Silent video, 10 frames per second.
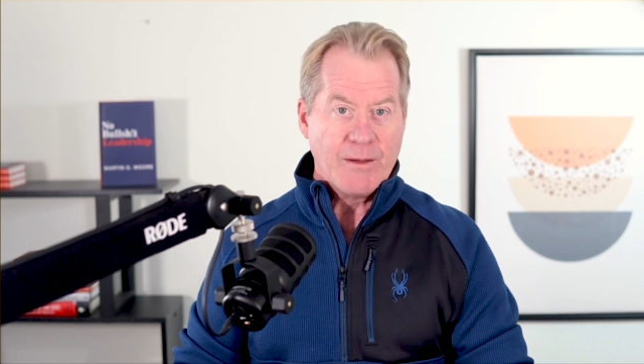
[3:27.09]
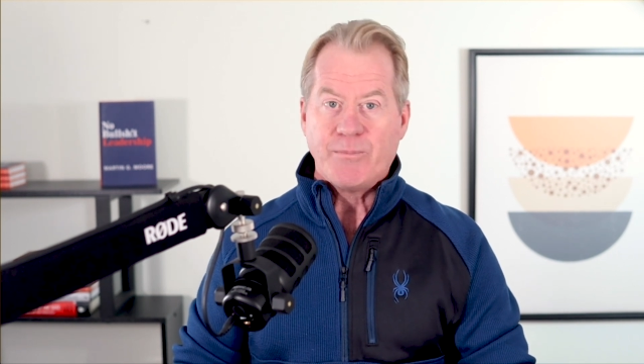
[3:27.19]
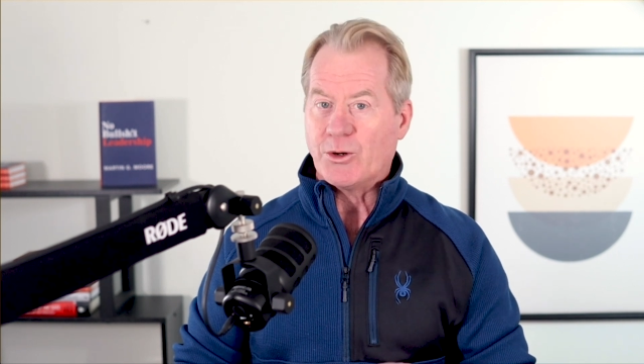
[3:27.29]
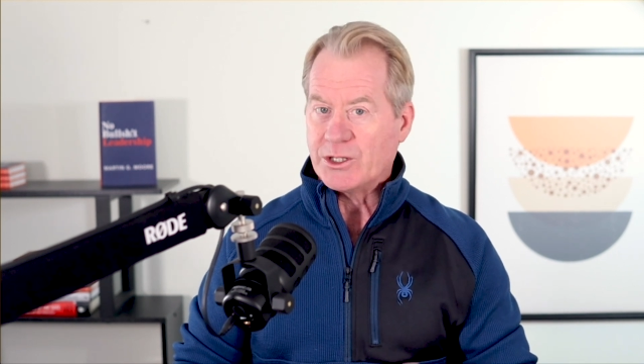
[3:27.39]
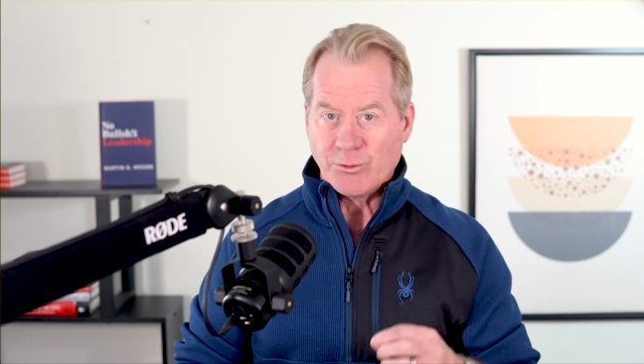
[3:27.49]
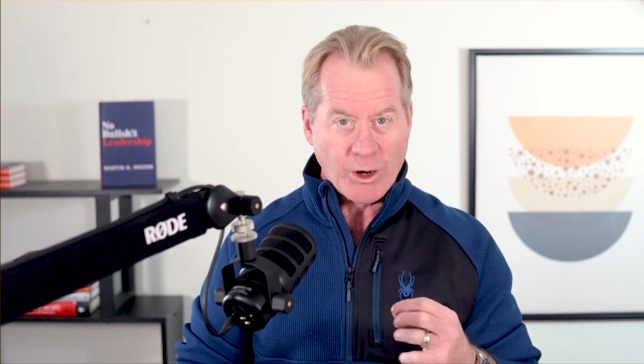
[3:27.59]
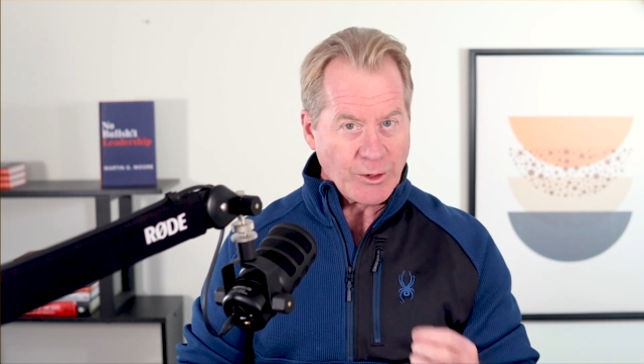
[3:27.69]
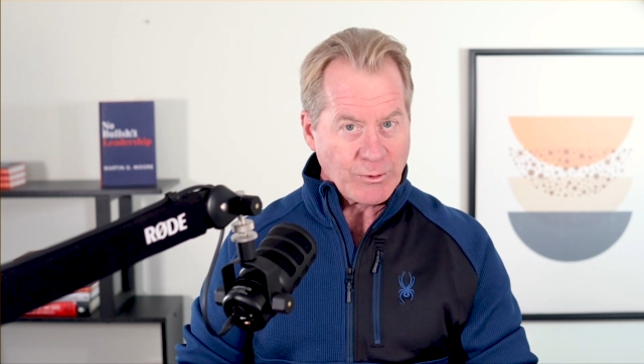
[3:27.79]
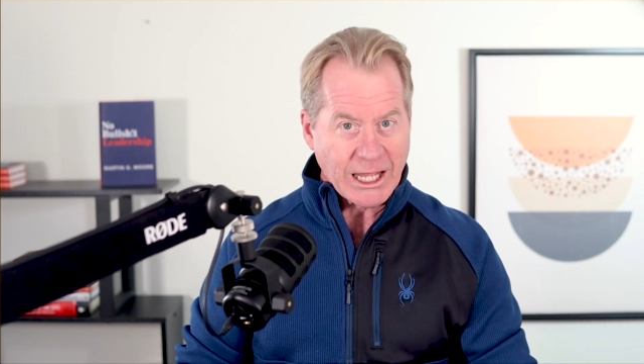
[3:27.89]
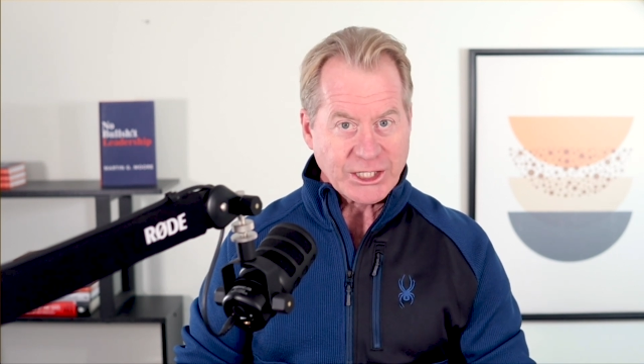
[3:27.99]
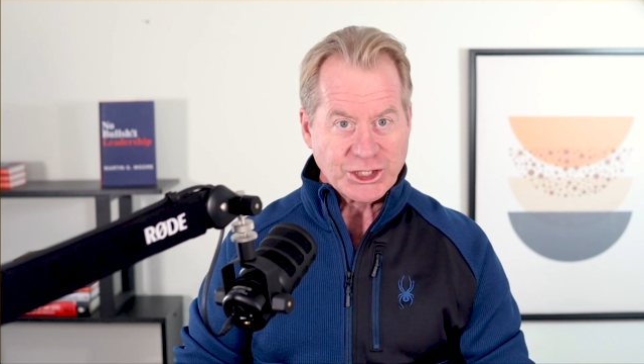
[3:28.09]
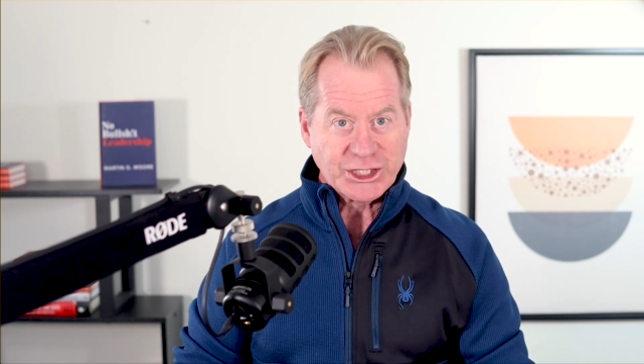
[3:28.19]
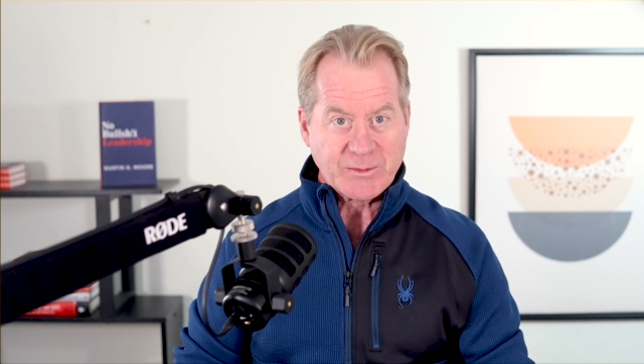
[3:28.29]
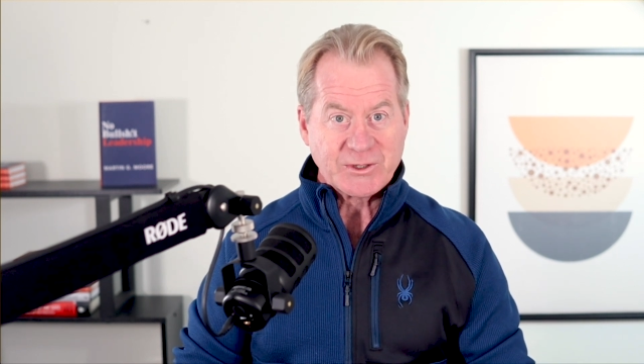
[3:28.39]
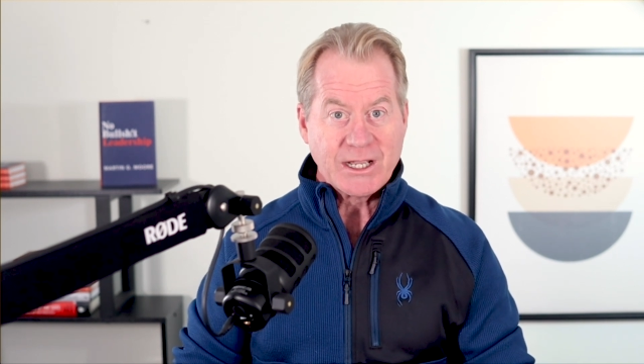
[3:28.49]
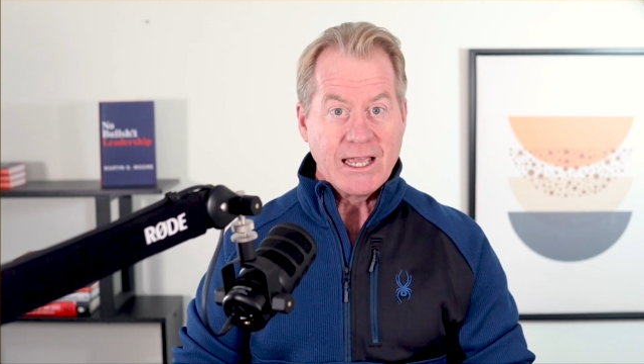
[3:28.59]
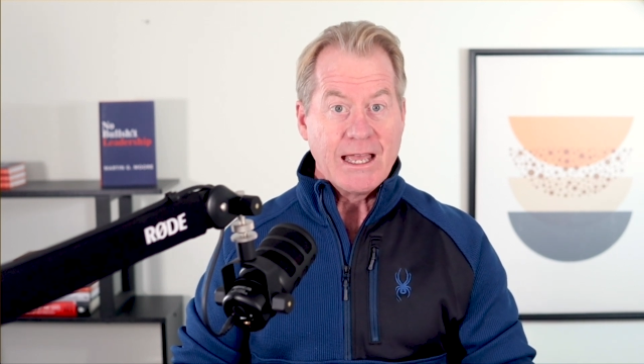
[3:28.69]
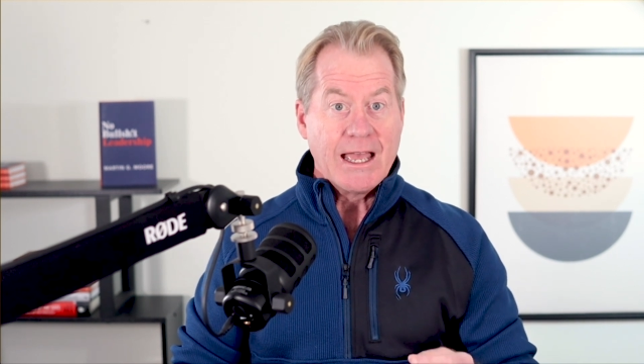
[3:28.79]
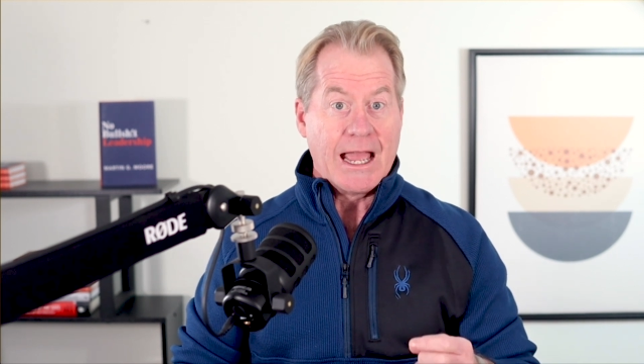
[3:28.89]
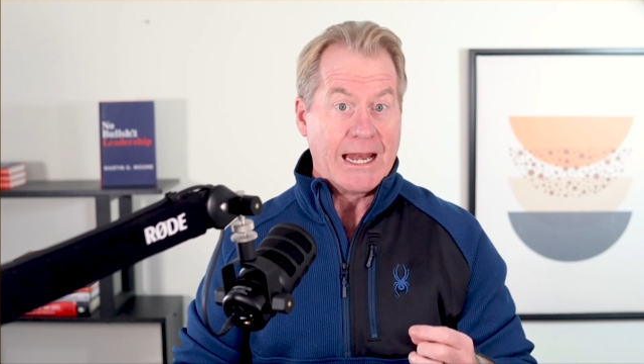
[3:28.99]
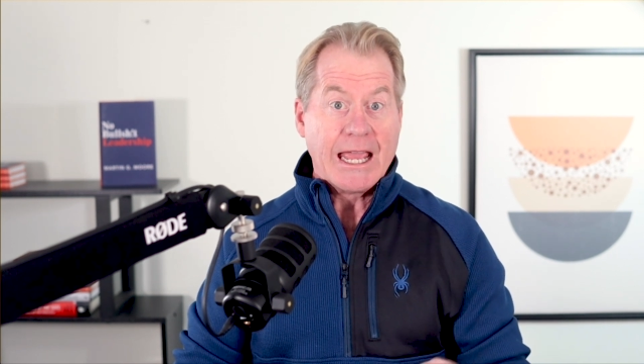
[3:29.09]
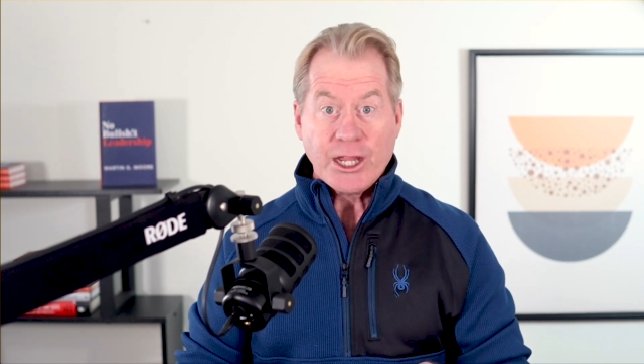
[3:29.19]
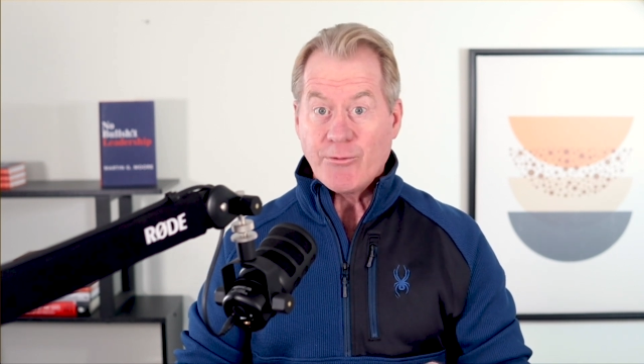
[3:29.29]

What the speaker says: building the right relationships and hanging